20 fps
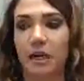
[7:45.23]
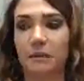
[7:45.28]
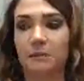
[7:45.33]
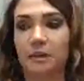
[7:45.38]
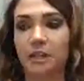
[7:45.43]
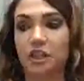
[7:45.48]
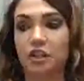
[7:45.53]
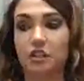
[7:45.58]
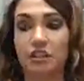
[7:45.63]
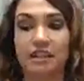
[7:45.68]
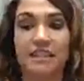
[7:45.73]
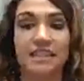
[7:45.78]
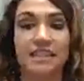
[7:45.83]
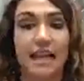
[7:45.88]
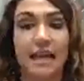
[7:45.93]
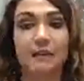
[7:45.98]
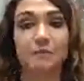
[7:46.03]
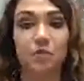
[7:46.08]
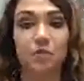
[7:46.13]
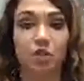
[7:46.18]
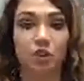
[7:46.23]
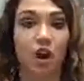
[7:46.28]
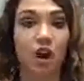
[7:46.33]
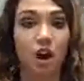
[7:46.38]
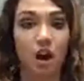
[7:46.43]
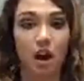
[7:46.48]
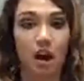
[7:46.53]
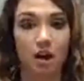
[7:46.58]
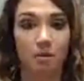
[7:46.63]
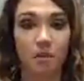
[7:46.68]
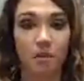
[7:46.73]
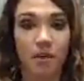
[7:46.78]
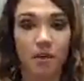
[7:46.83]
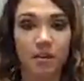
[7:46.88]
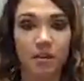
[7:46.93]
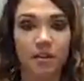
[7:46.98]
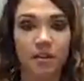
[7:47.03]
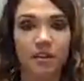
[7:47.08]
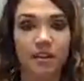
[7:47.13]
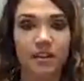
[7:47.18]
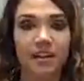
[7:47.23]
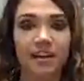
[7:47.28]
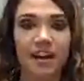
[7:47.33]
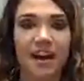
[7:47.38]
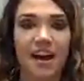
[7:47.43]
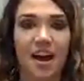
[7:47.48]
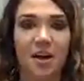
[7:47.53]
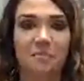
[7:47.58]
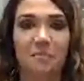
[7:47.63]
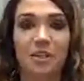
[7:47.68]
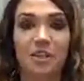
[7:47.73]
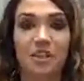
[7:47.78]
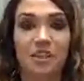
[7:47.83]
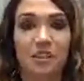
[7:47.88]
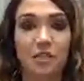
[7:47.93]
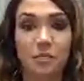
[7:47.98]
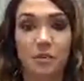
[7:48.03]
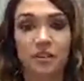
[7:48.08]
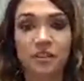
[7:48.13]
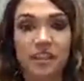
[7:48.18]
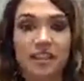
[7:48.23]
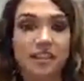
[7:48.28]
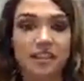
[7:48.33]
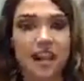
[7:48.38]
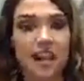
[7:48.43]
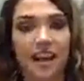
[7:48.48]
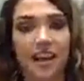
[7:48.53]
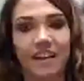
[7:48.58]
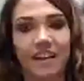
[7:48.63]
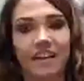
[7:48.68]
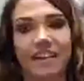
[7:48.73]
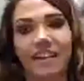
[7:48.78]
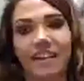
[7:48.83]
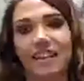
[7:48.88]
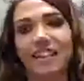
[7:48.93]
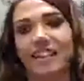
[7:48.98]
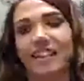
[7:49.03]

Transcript: pretty much the same job, but just in real estate.